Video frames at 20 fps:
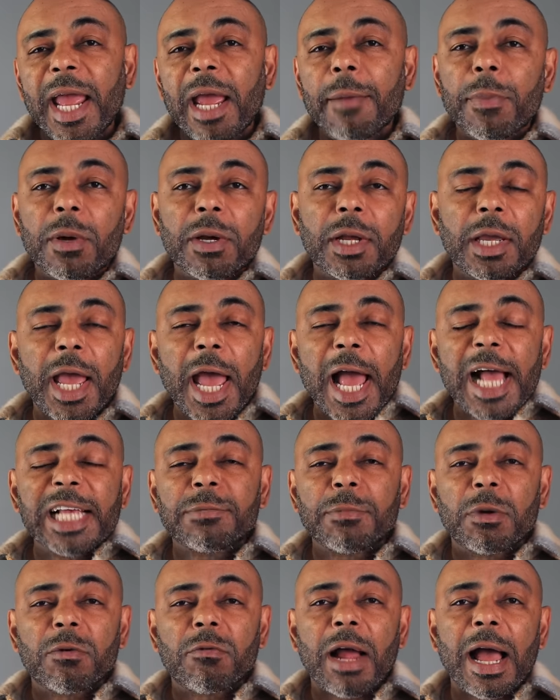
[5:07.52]
amber,
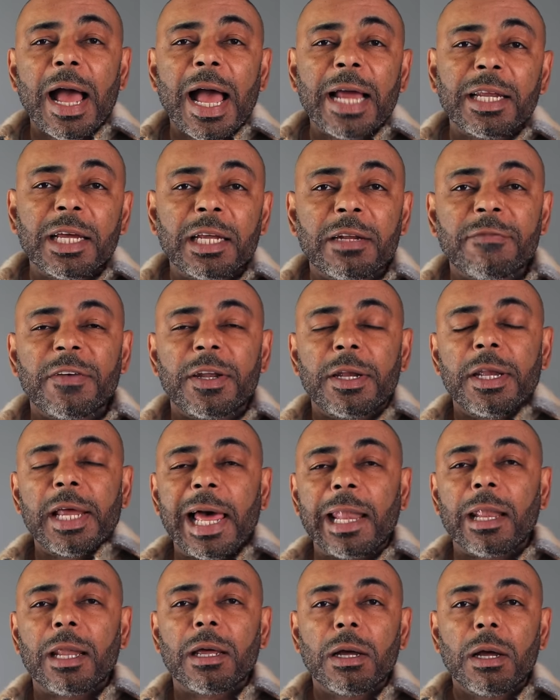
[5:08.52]
cashmeran, and
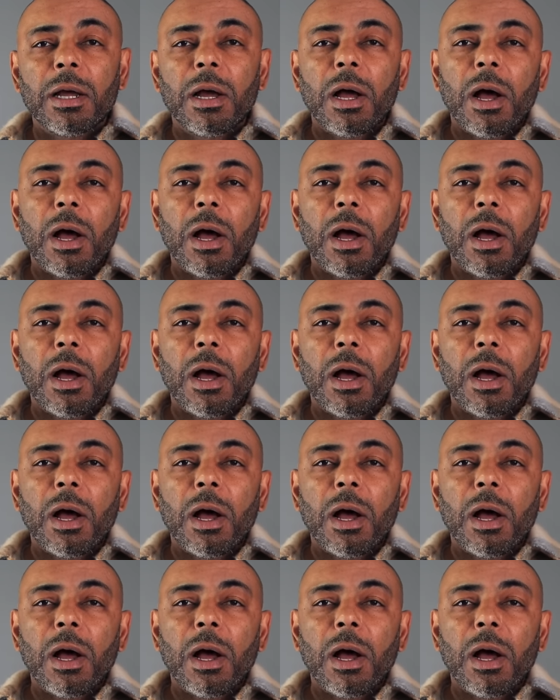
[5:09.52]
vanilla.